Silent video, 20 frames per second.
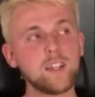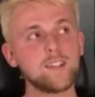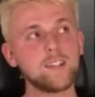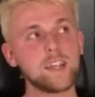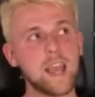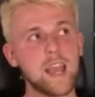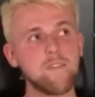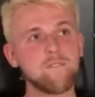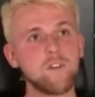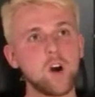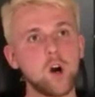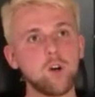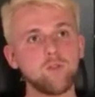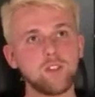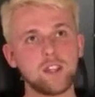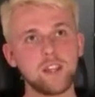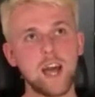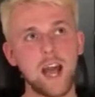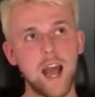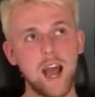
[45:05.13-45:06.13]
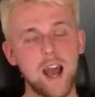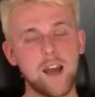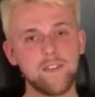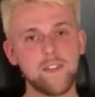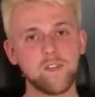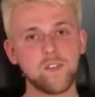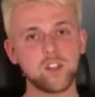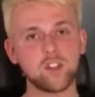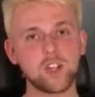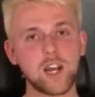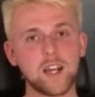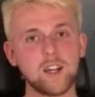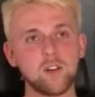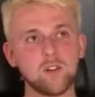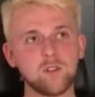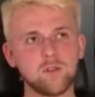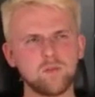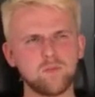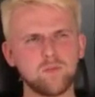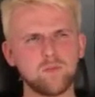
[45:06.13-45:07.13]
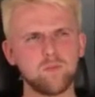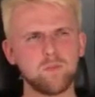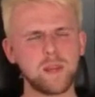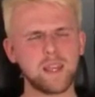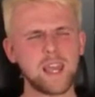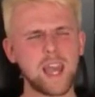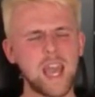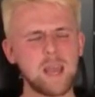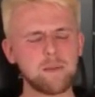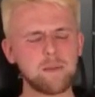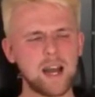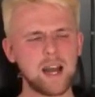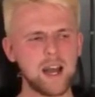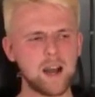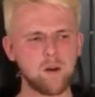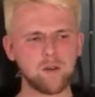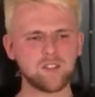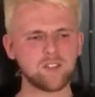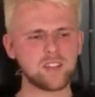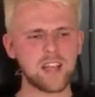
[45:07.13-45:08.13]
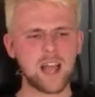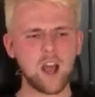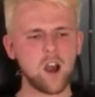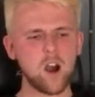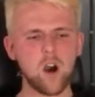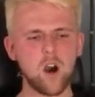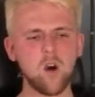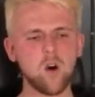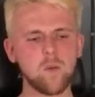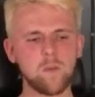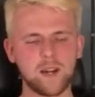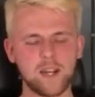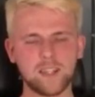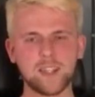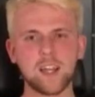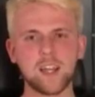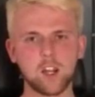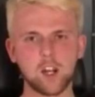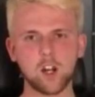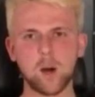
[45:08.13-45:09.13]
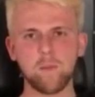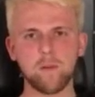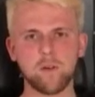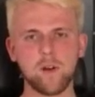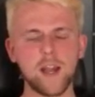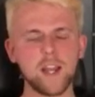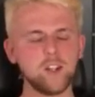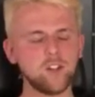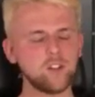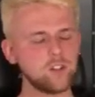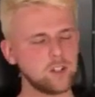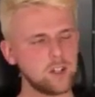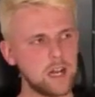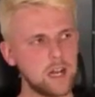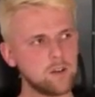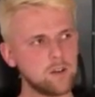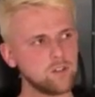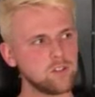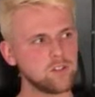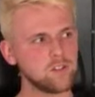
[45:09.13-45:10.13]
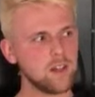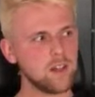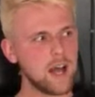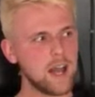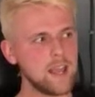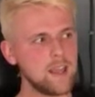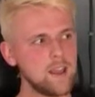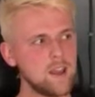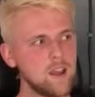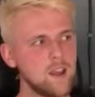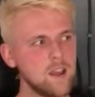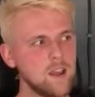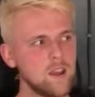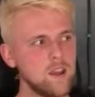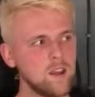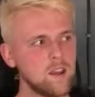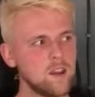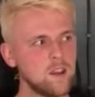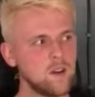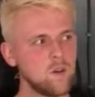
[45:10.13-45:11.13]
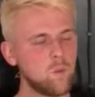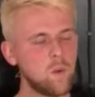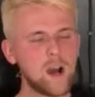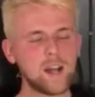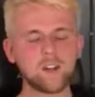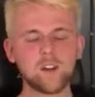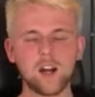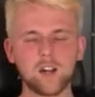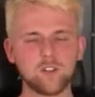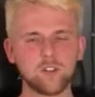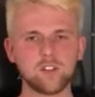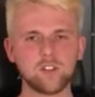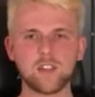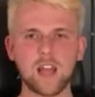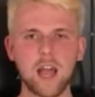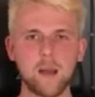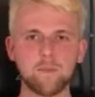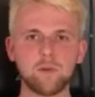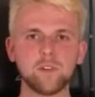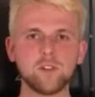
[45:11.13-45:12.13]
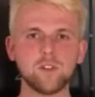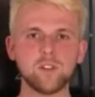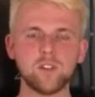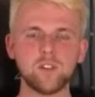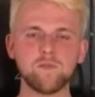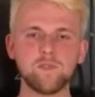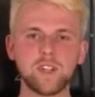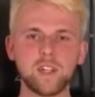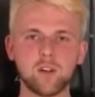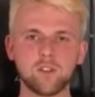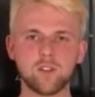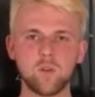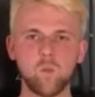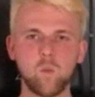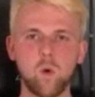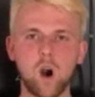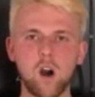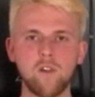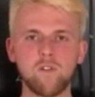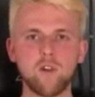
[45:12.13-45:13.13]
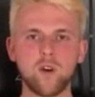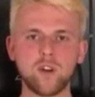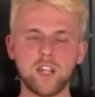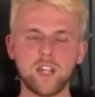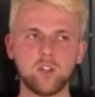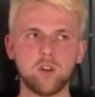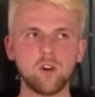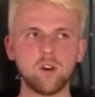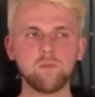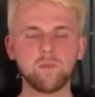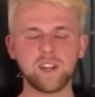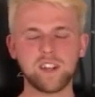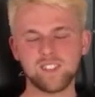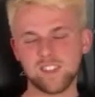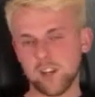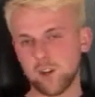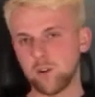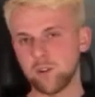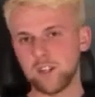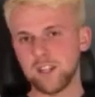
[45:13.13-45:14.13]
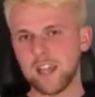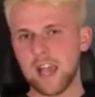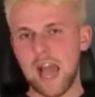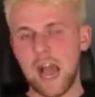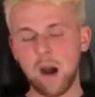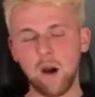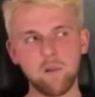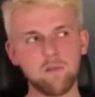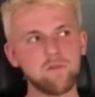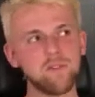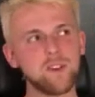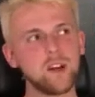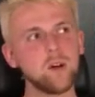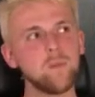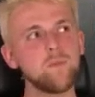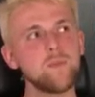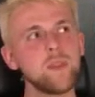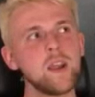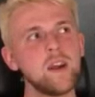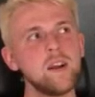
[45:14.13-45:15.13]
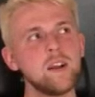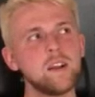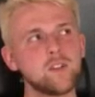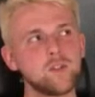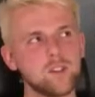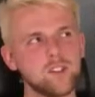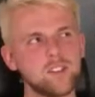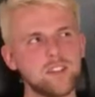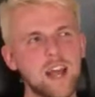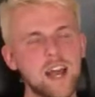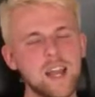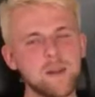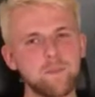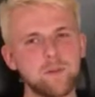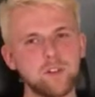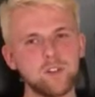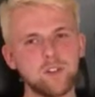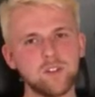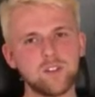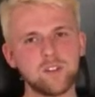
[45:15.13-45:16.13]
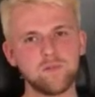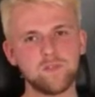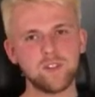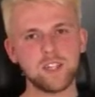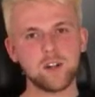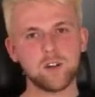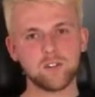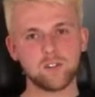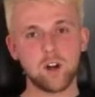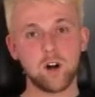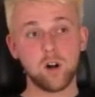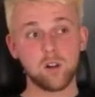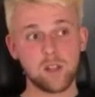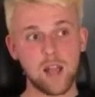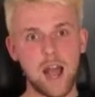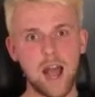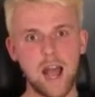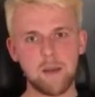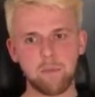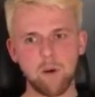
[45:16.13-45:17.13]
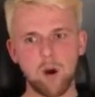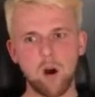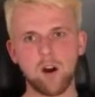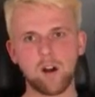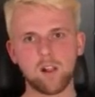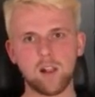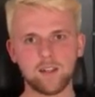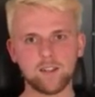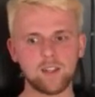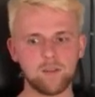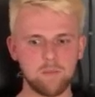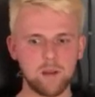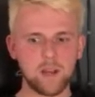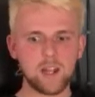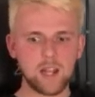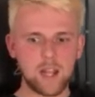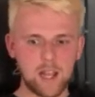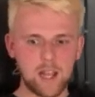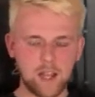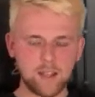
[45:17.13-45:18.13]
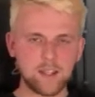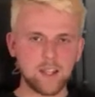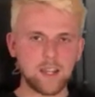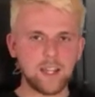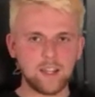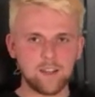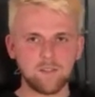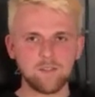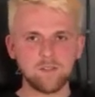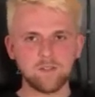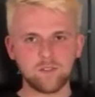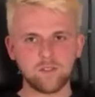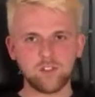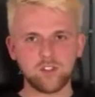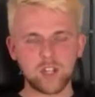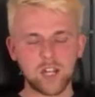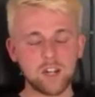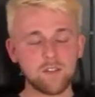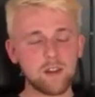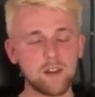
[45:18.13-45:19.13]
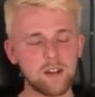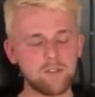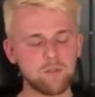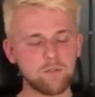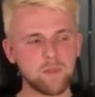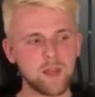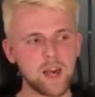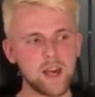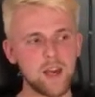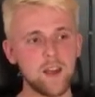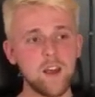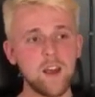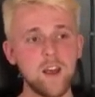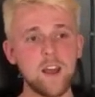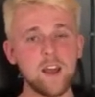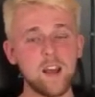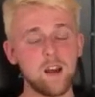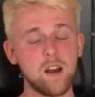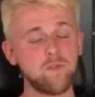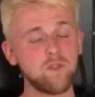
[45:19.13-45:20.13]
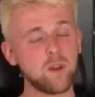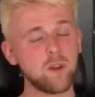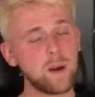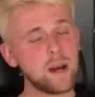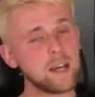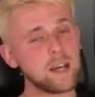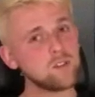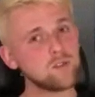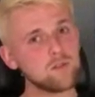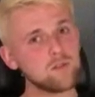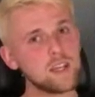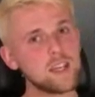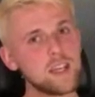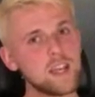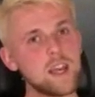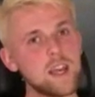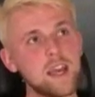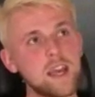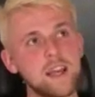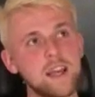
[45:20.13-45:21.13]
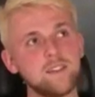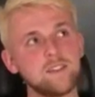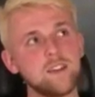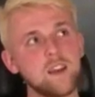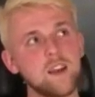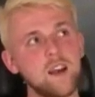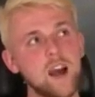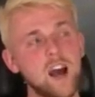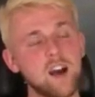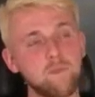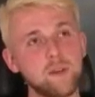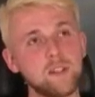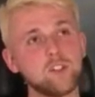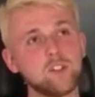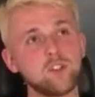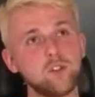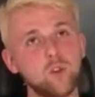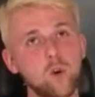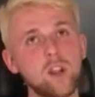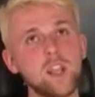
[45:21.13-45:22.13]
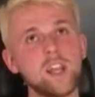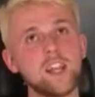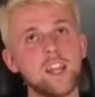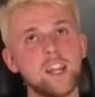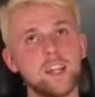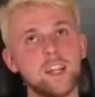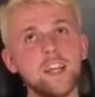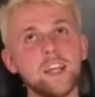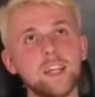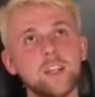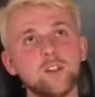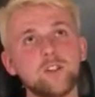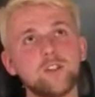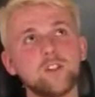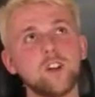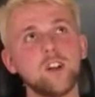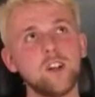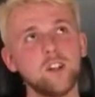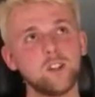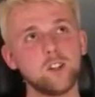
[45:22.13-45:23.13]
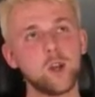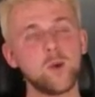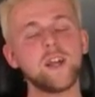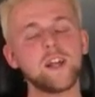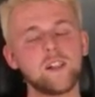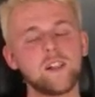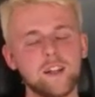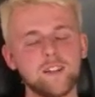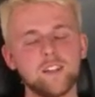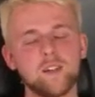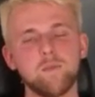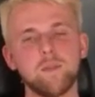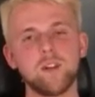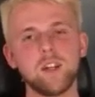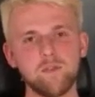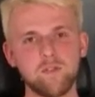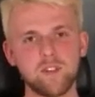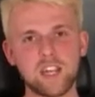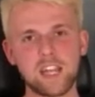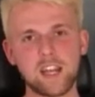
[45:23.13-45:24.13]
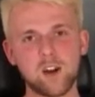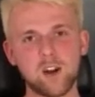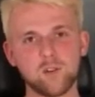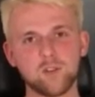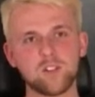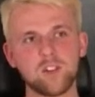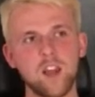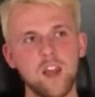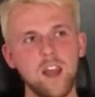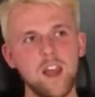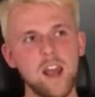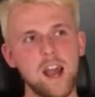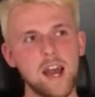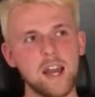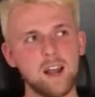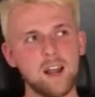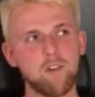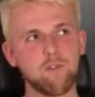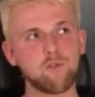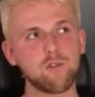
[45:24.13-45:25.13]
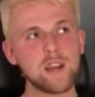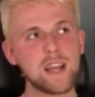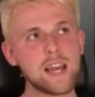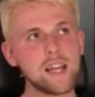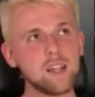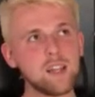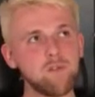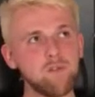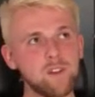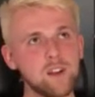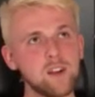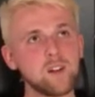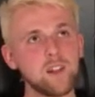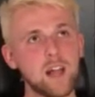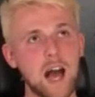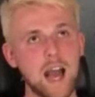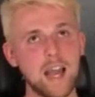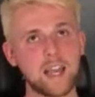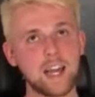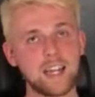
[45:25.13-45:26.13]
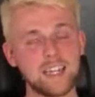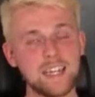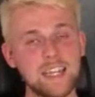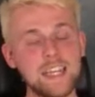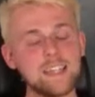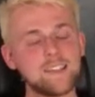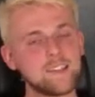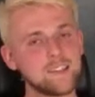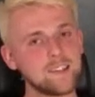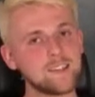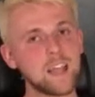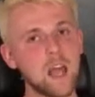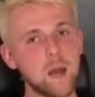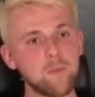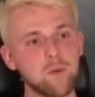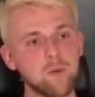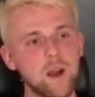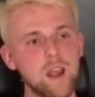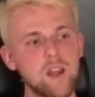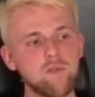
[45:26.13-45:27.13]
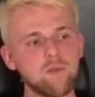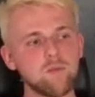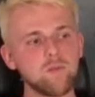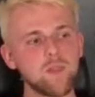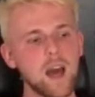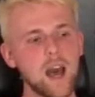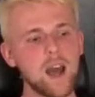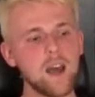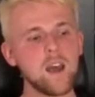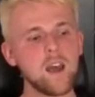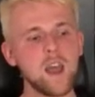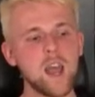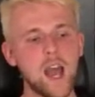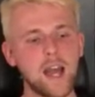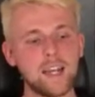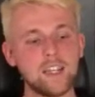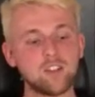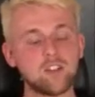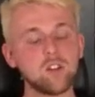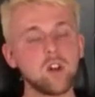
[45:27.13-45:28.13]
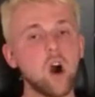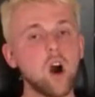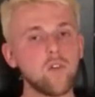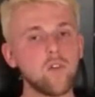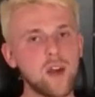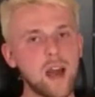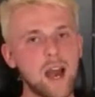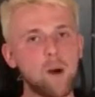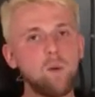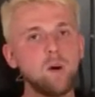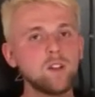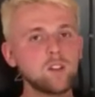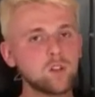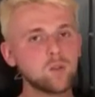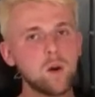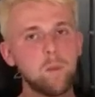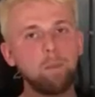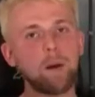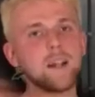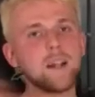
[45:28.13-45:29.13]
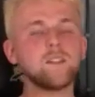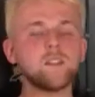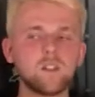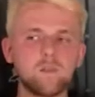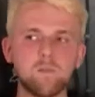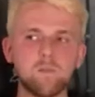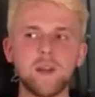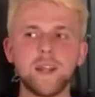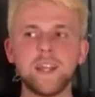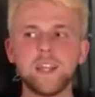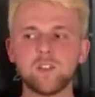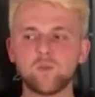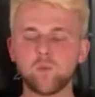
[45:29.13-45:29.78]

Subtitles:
to get involved in that, and then the channels became, I was sat at home and I'd had an operation, and I was just like, why don't I just start producing videos on what I've already done, because I couldn't get out and film. So I started producing videos called I Bought a Classic Mini, and then it generated from there. And for the past 3 years, I've been stuck in a niche doing classic mini videos, and I really feel like I need to step away from that. And it's not that I want to abandon minis